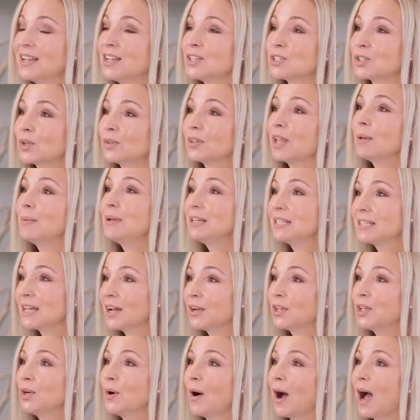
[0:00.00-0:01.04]
So let me
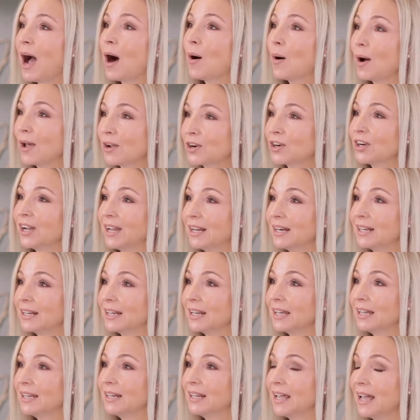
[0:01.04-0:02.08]
tell you how I created
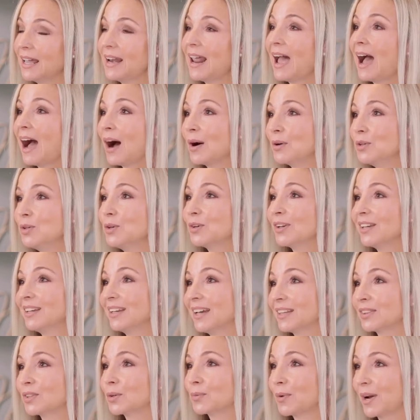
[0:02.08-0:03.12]
it and how you can
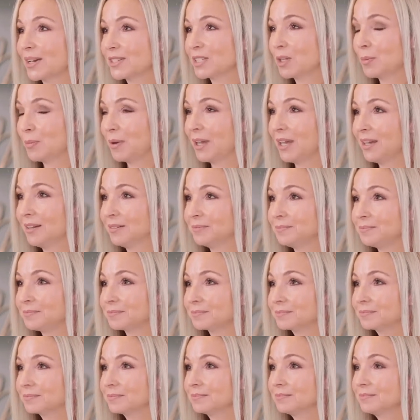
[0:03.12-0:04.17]
get the recipe.
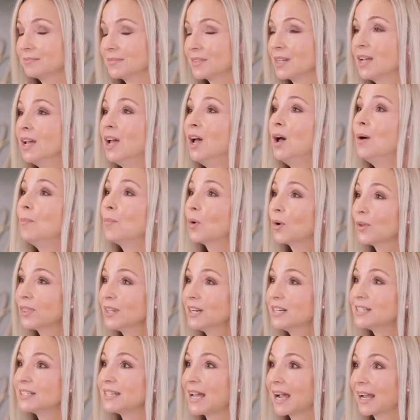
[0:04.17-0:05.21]
More
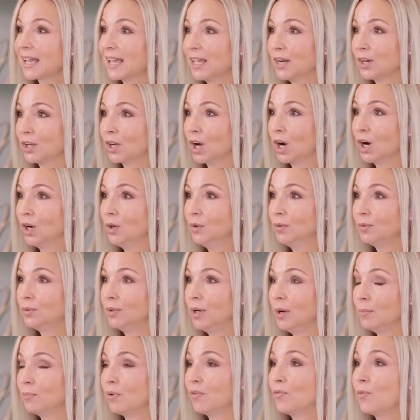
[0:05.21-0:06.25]
than a decade ago,
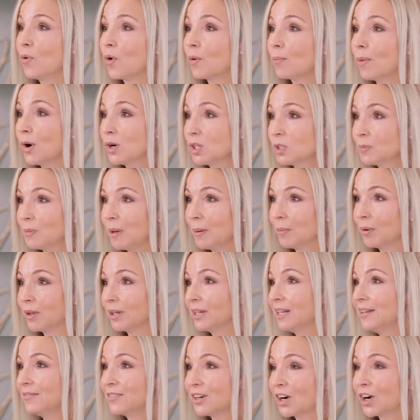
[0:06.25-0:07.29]
before most people
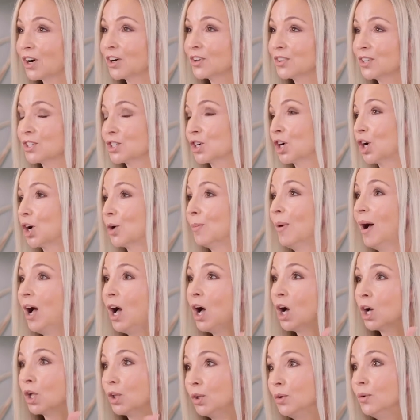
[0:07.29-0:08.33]
had even heard the term
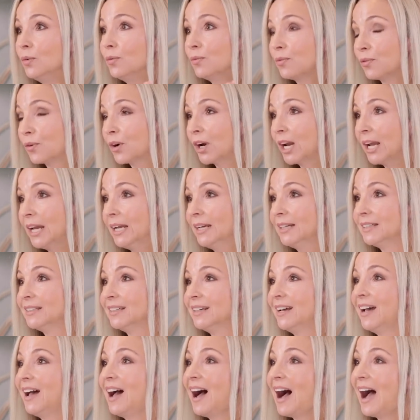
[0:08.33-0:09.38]
gluten-free,
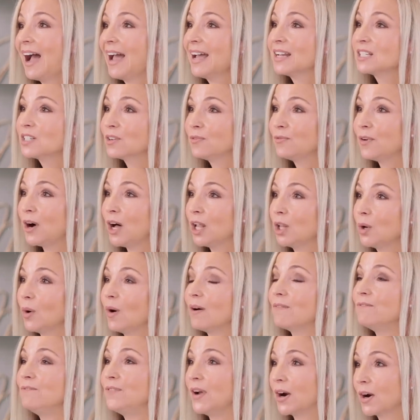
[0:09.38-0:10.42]
I had to follow
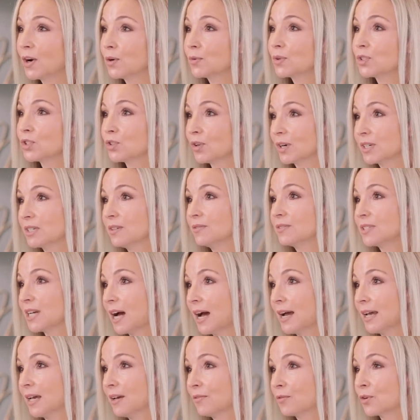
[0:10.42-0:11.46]
a very restrictive
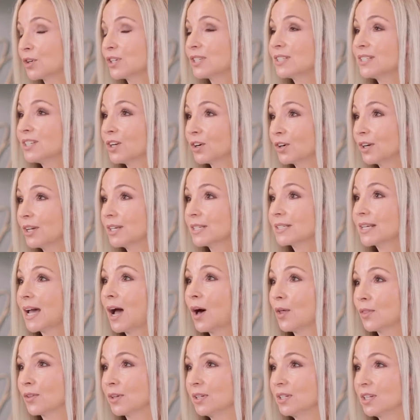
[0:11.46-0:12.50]
diet for a serious
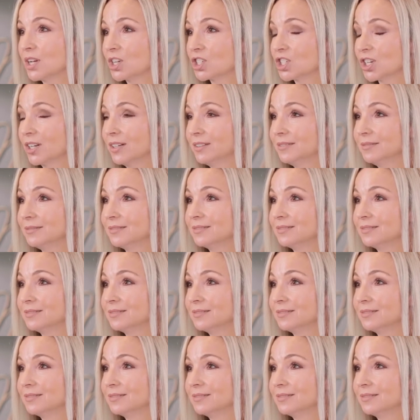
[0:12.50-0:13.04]
health condition.